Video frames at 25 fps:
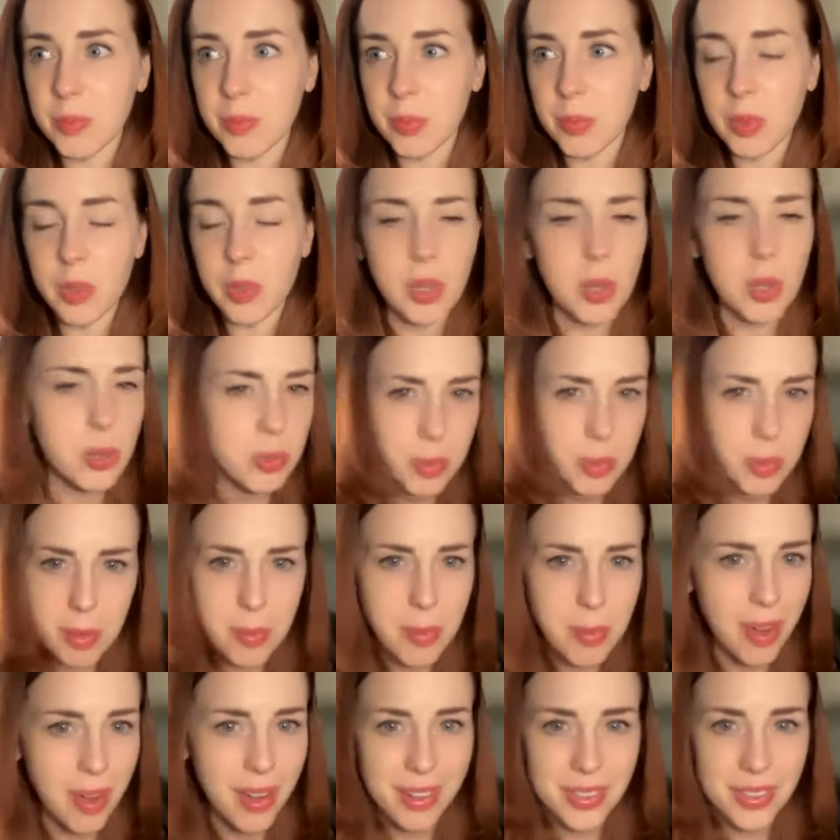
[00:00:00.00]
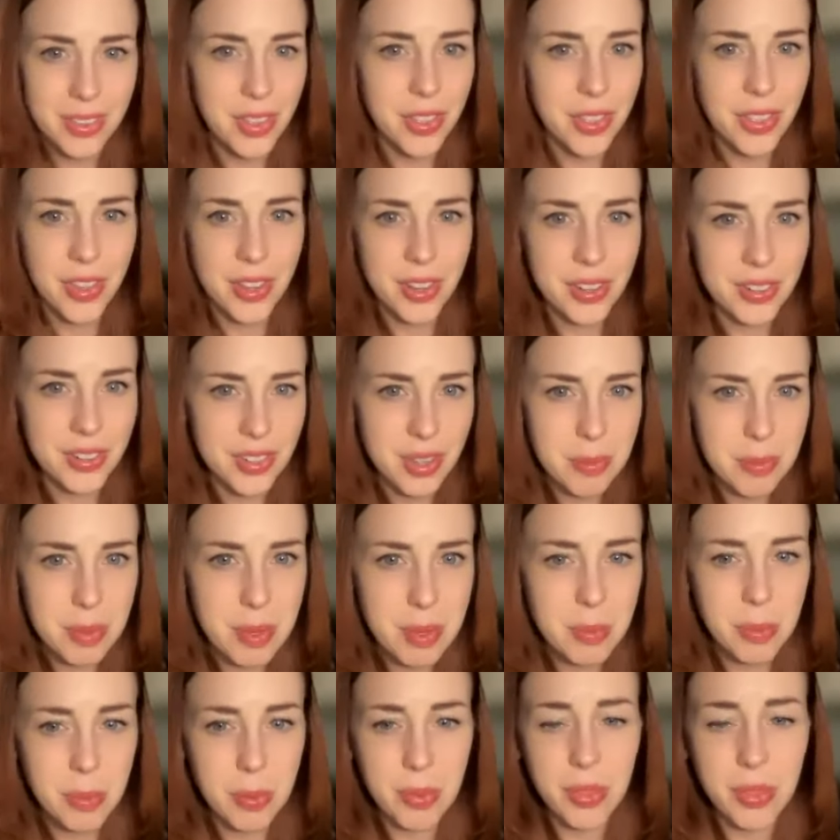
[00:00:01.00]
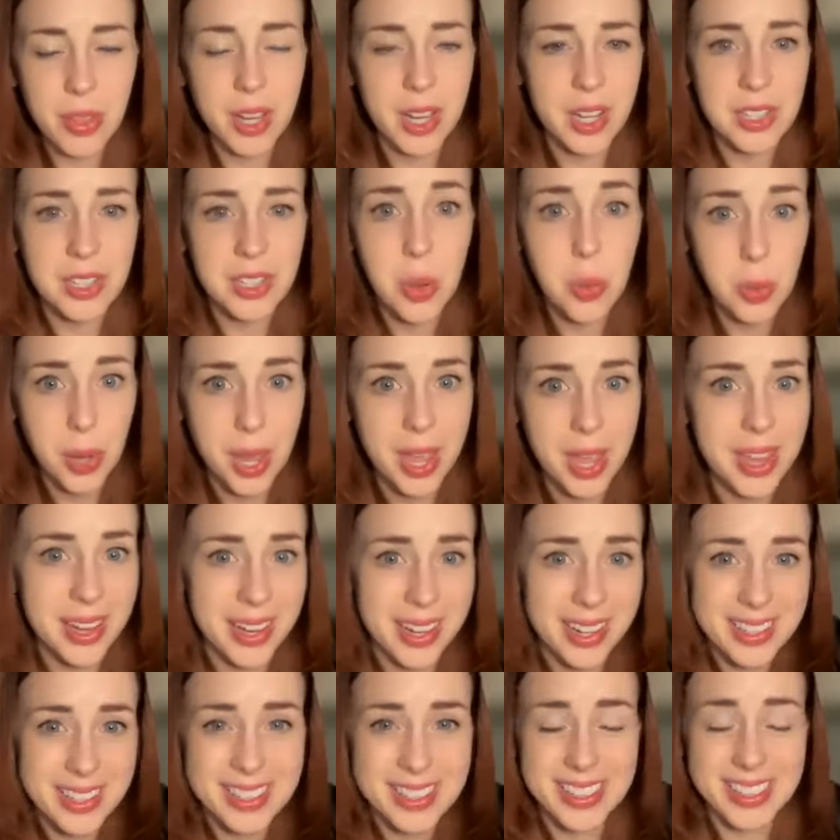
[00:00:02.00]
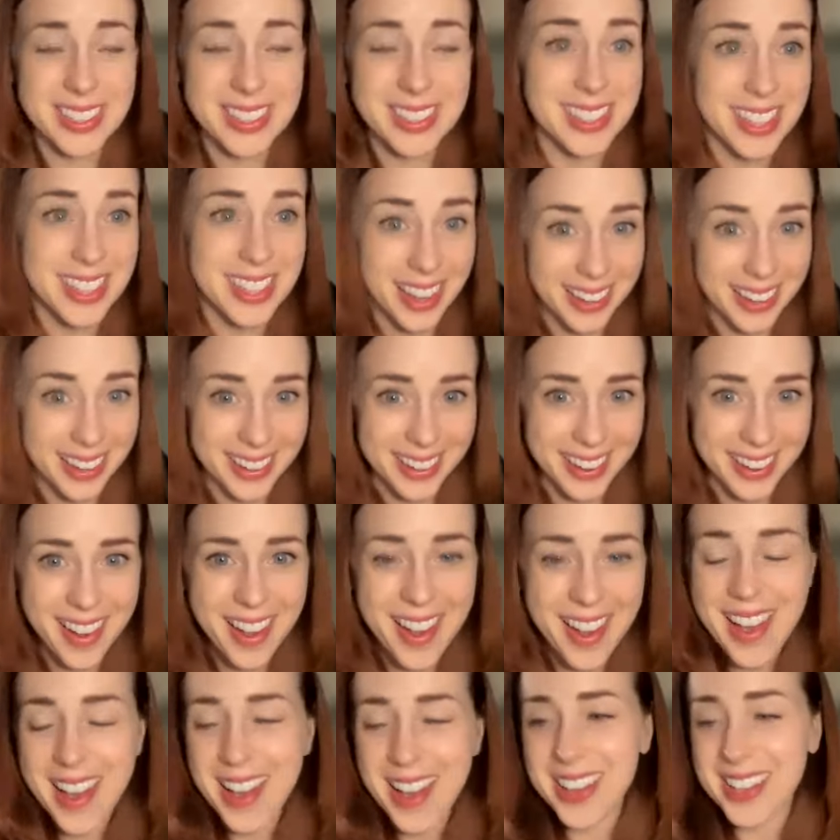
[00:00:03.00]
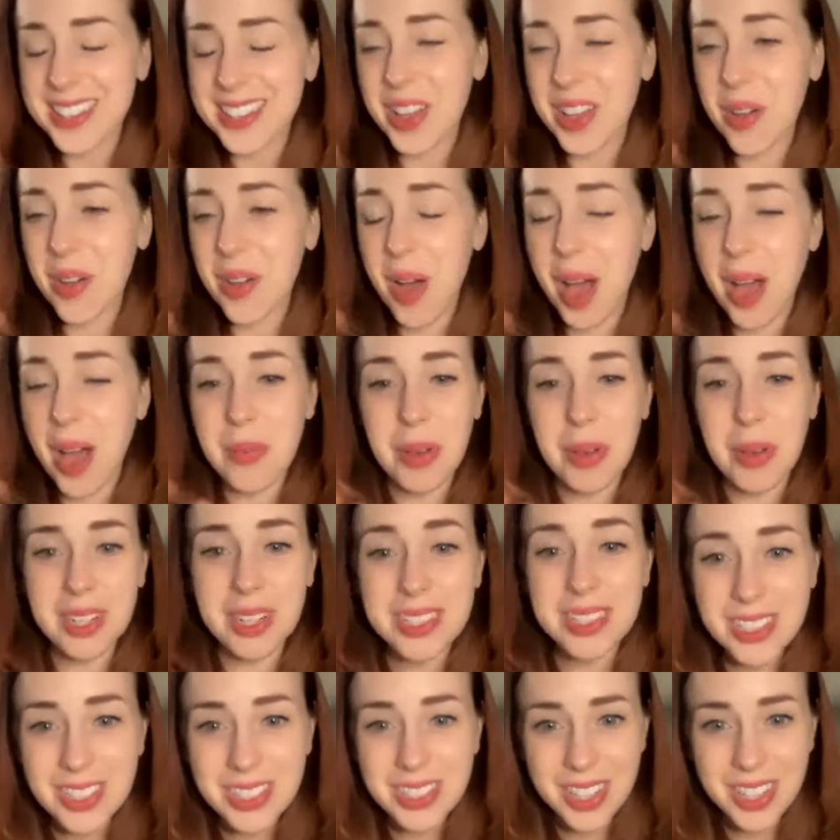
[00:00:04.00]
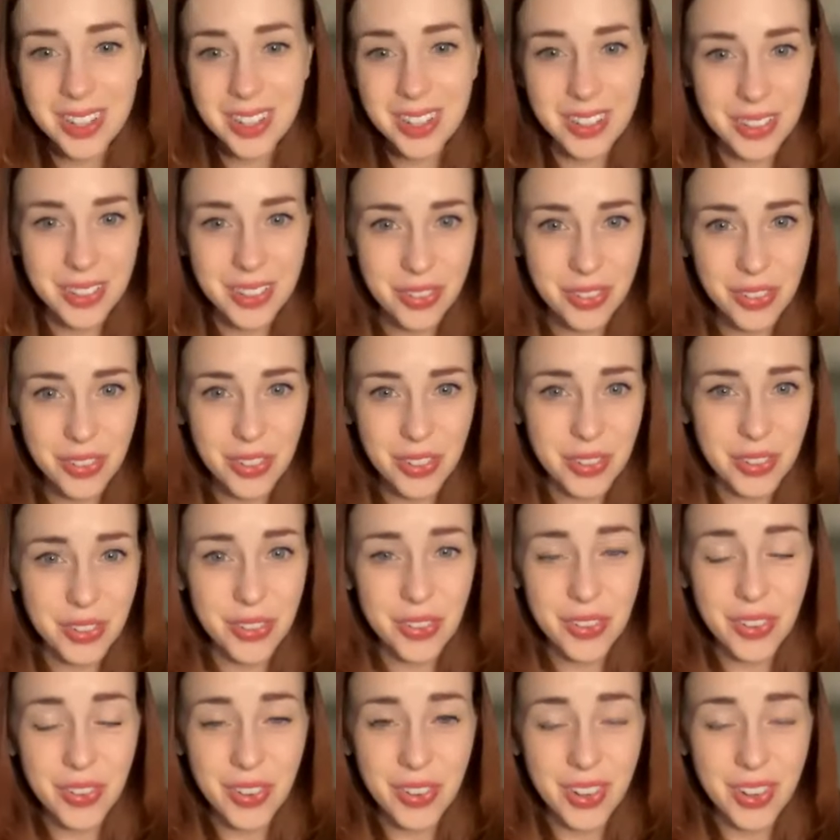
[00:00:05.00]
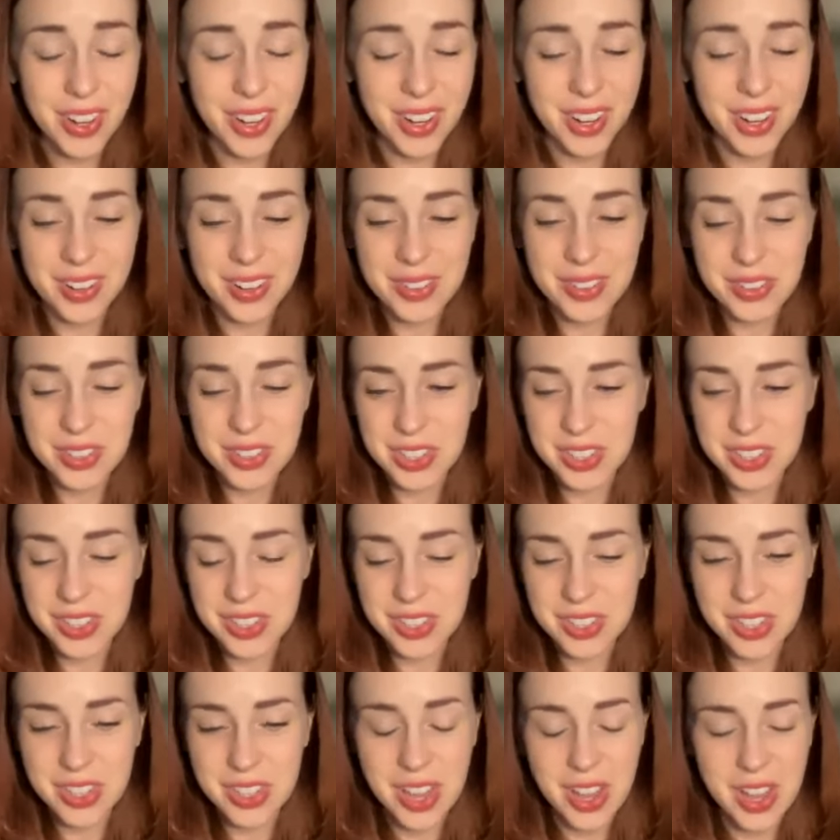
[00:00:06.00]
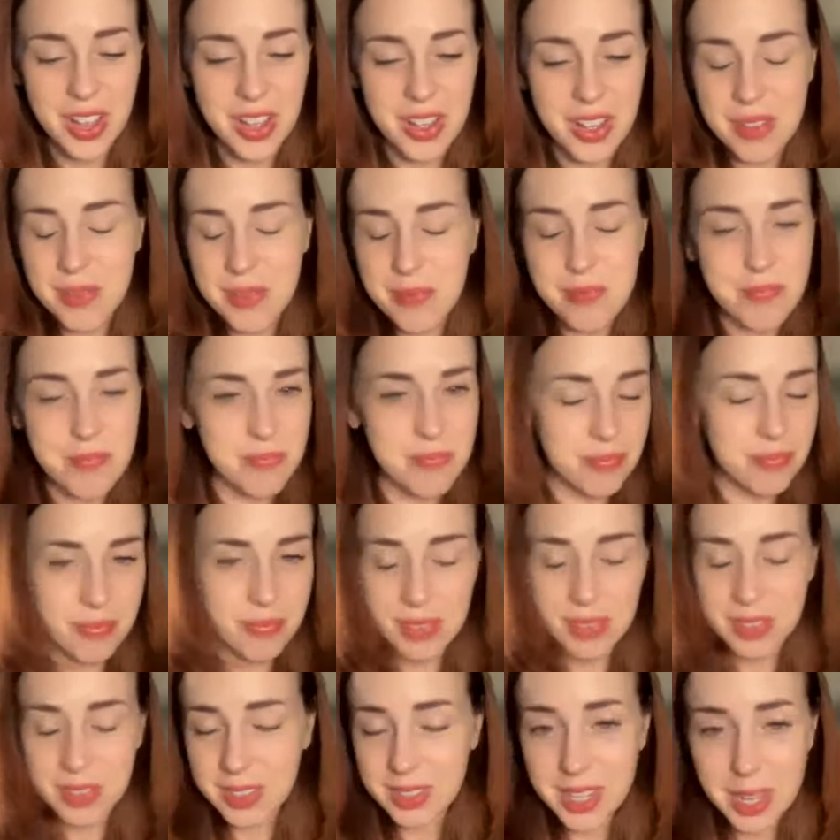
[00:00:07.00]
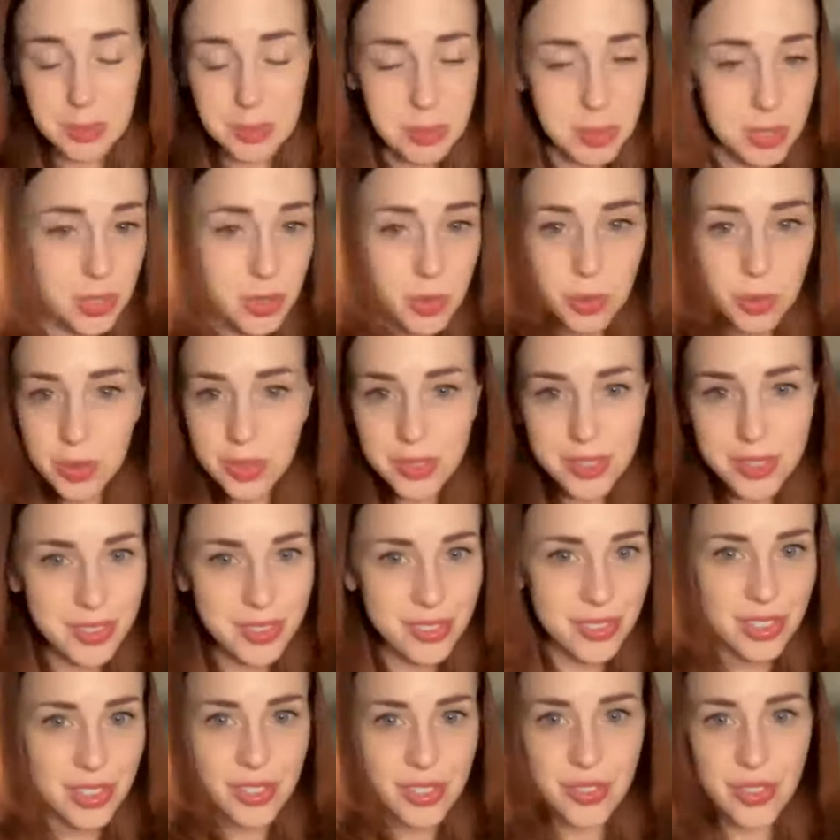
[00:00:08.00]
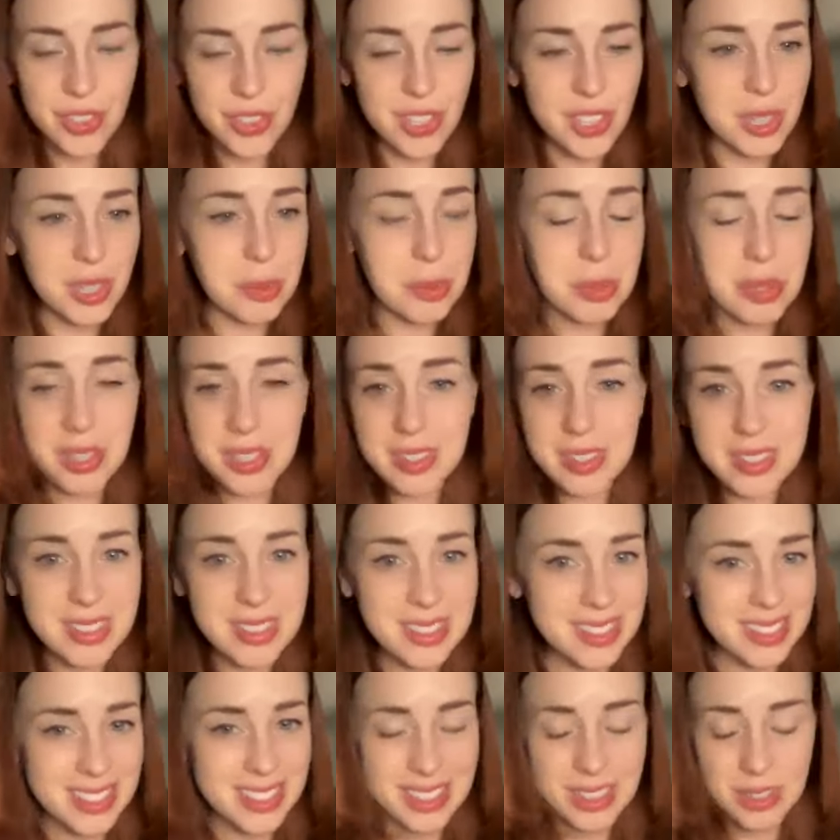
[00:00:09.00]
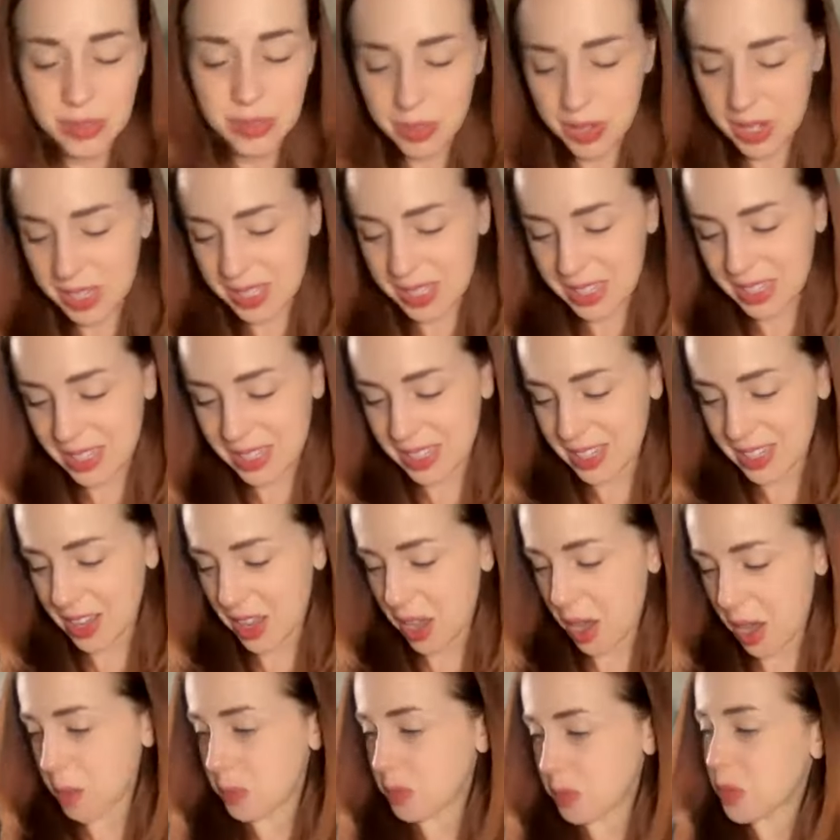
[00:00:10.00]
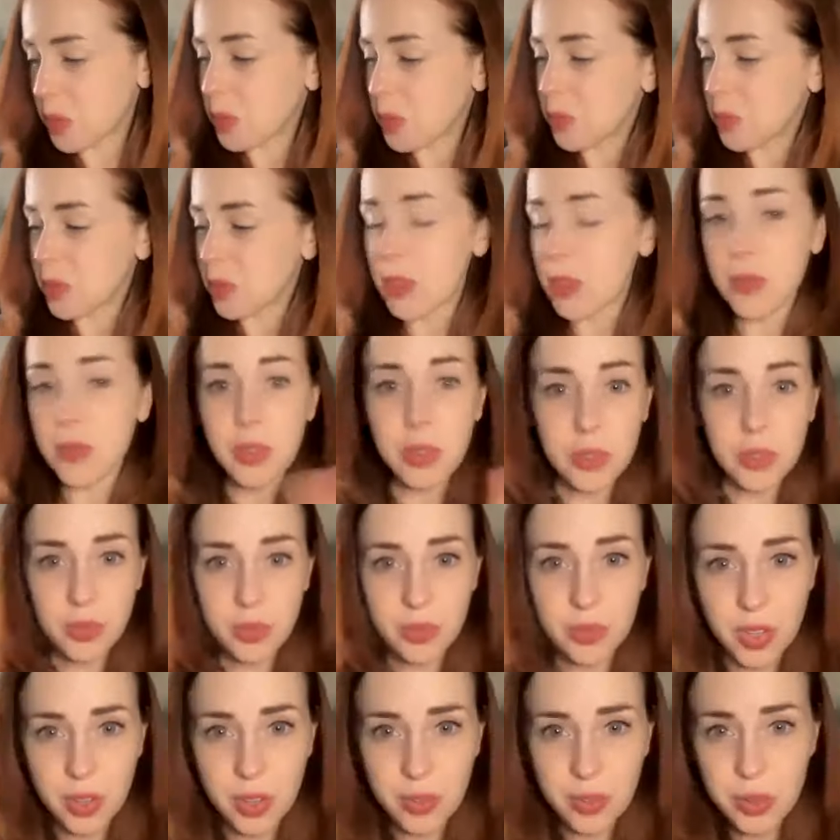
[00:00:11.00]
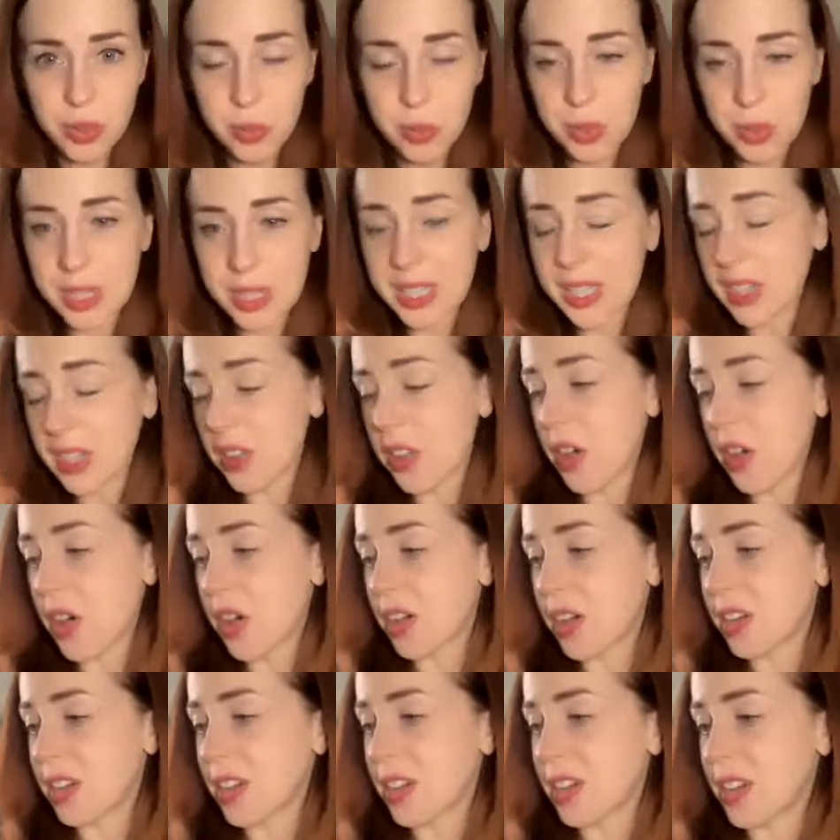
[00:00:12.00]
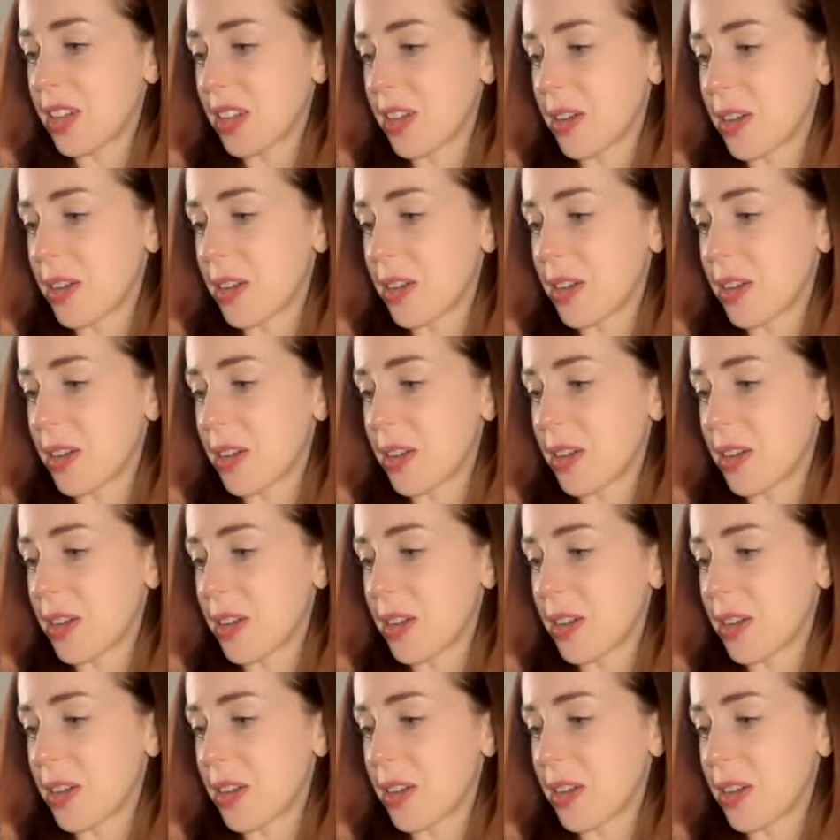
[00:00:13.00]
blows my mind the things that people think it's okay to say. So I wanted to share a few of just tips and tools just for dealing with unsolicited advice. So if you're reading along,